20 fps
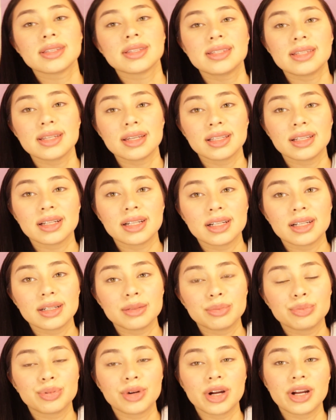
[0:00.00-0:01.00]

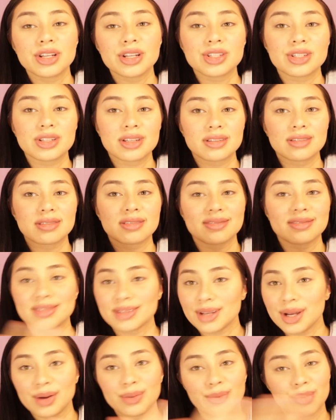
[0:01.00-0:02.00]
concealer brush,
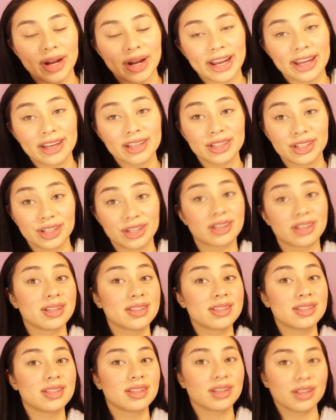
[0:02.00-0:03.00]
it's a regular
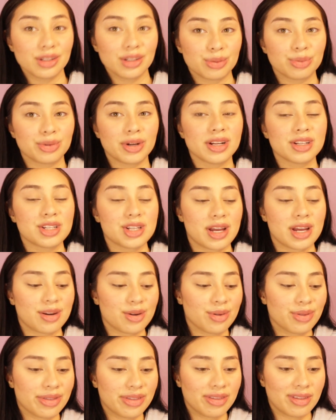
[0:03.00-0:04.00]
concealer brush. I
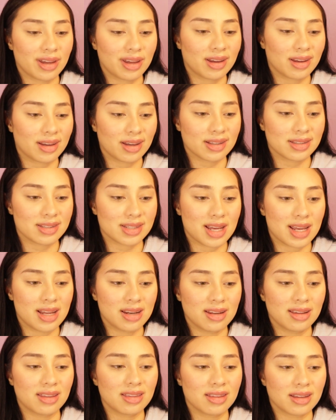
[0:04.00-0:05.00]
don't think it's
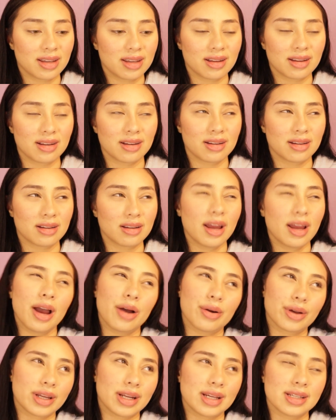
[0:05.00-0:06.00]
anything,
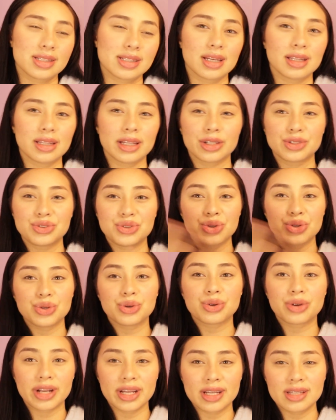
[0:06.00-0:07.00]
how can I say, like too
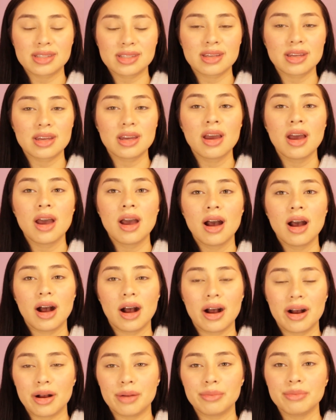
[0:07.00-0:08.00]
crazy.
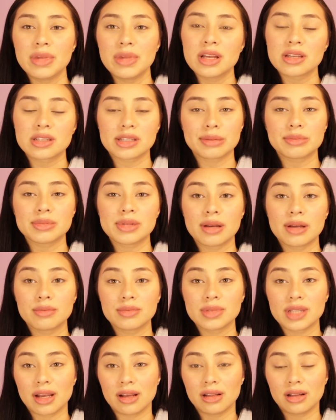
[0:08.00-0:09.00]

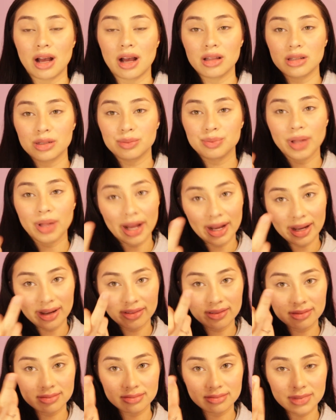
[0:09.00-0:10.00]
Sometimes I'll
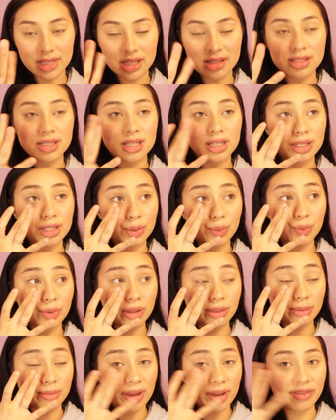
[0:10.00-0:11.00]
apply concealer
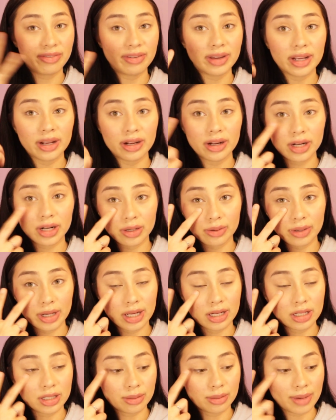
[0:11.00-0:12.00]
with my finger right
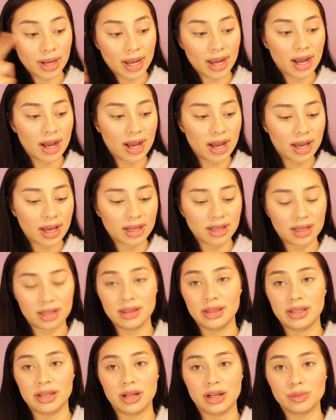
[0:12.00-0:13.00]
under my eye
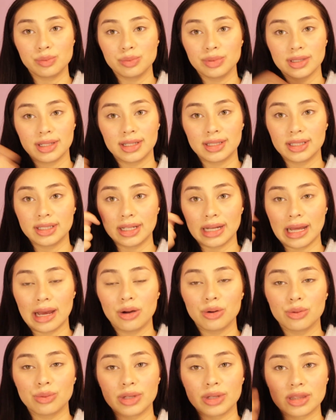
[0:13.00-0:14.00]
and then I'll blend it
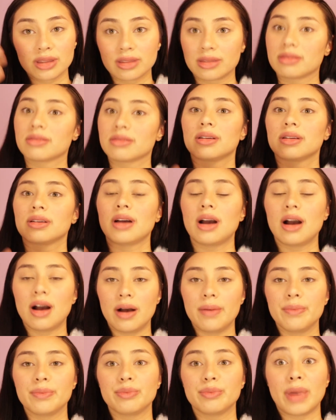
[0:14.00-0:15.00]
out with
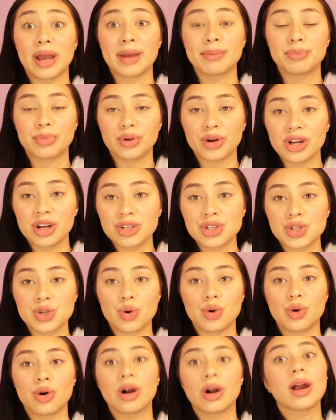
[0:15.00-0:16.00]
my brush
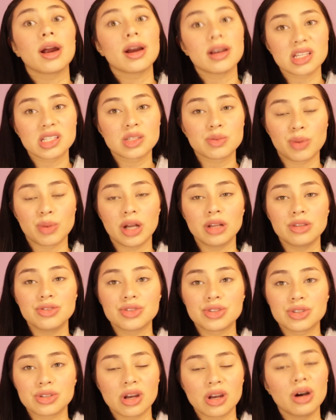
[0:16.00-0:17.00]
or a
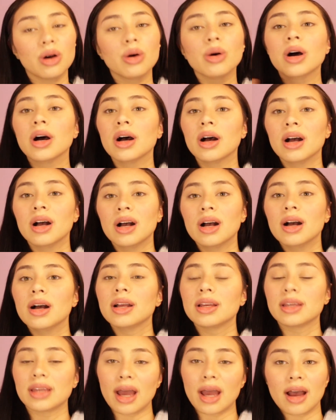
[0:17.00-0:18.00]
sponge. So
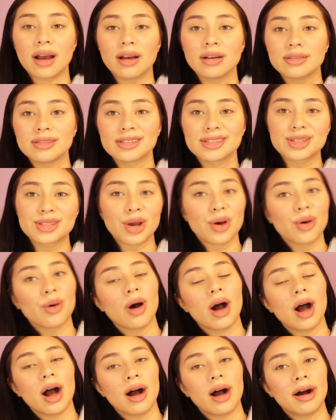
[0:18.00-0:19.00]
yeah.
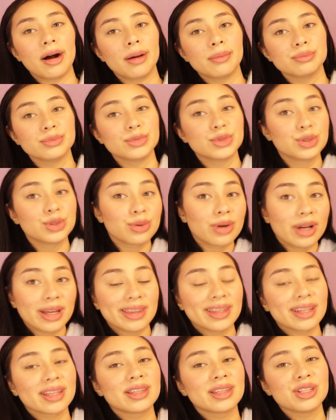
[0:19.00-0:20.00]
So do I
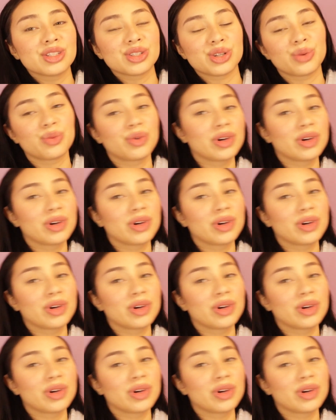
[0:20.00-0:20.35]
think these are